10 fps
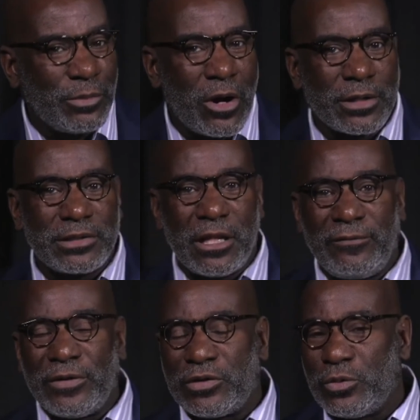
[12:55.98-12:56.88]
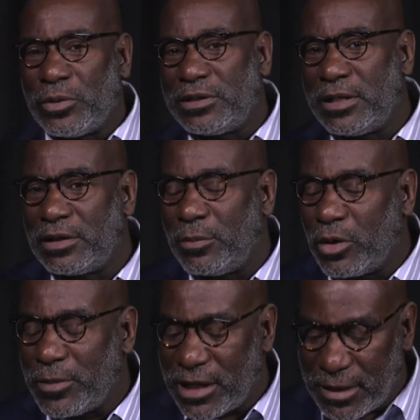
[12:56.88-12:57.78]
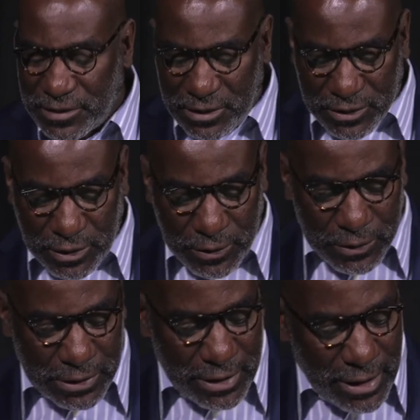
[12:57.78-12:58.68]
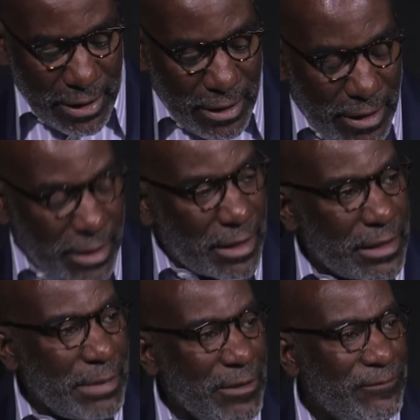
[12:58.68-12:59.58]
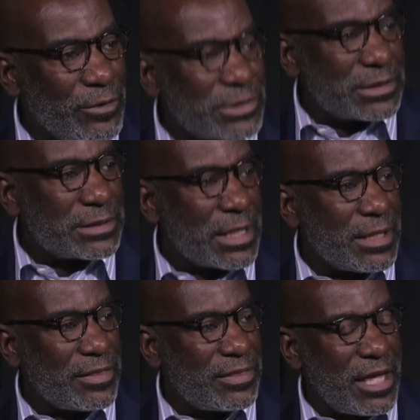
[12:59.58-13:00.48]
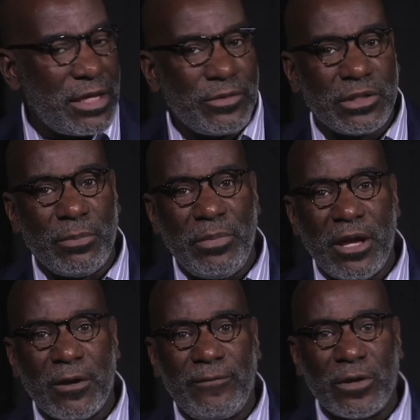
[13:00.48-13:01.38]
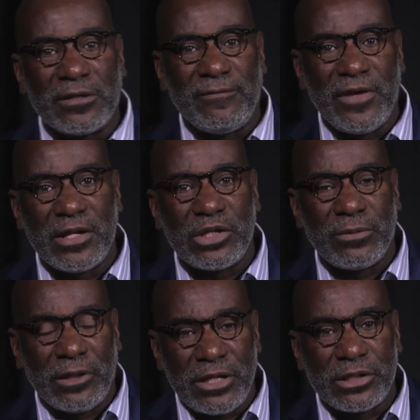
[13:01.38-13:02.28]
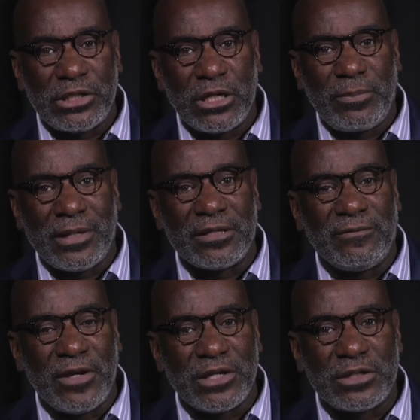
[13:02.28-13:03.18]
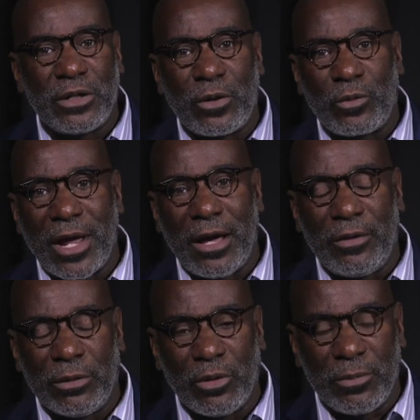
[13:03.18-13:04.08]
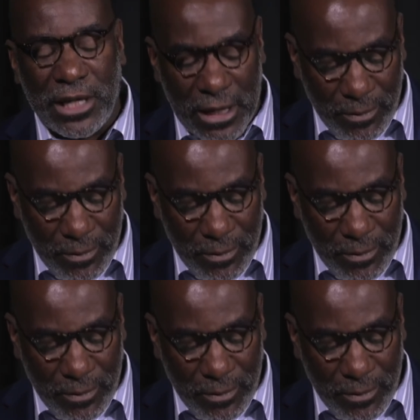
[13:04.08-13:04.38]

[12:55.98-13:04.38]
Mark Sullivan, Superintendent of Birmingham City Schools. Let me first say thank you to the mayor for his leadership and his vision around the Birmingham